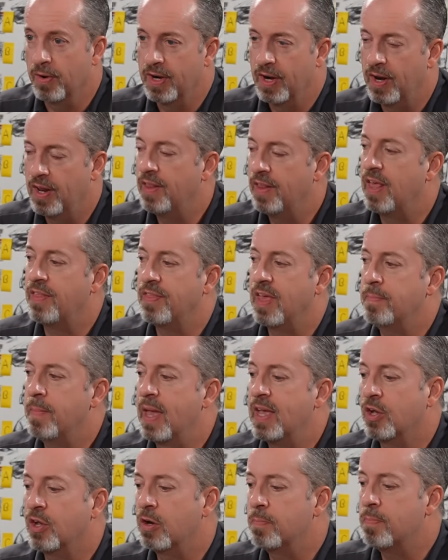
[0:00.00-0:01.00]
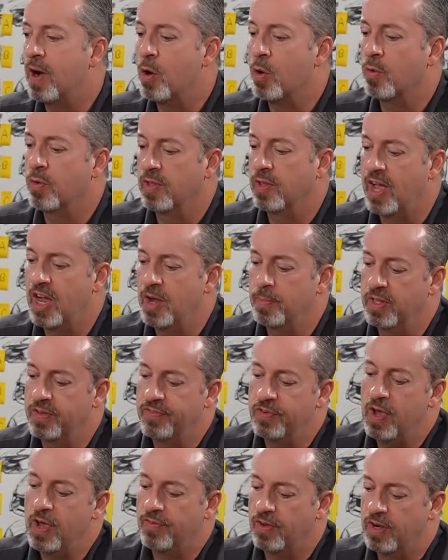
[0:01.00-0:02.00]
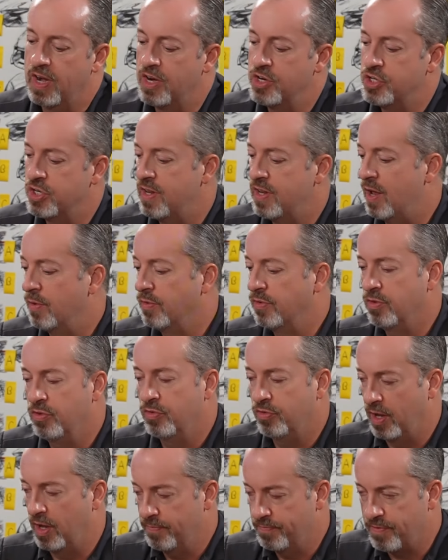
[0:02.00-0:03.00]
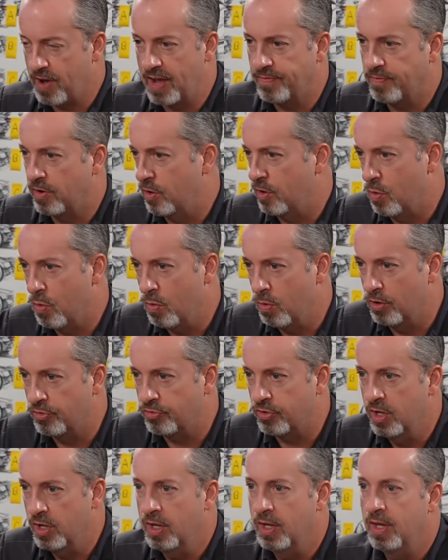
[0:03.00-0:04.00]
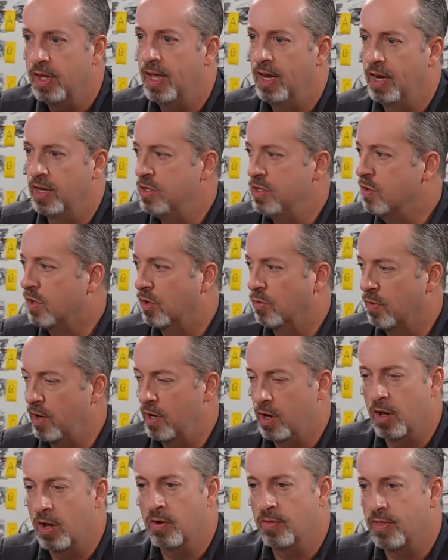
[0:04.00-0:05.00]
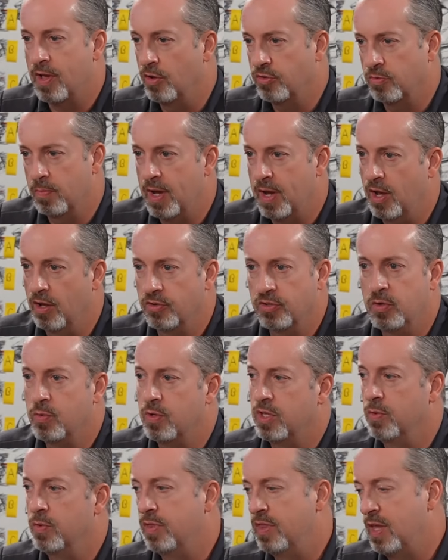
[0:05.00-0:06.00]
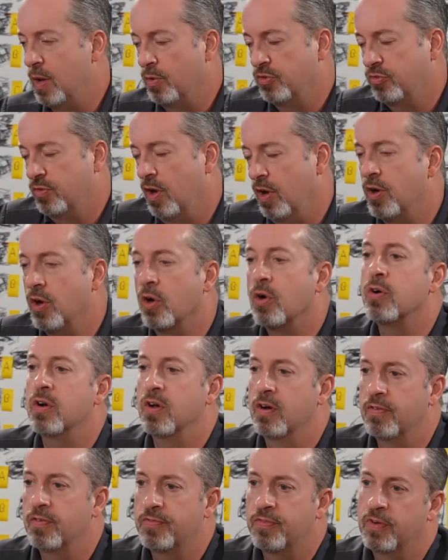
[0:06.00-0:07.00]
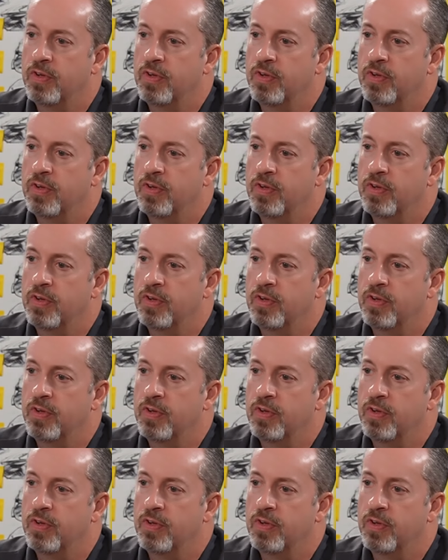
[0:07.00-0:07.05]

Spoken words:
Yeah, and they make good power reliably. If you have an engine that you say 500 horse and you can run it 100,000 miles, you that was unheard of.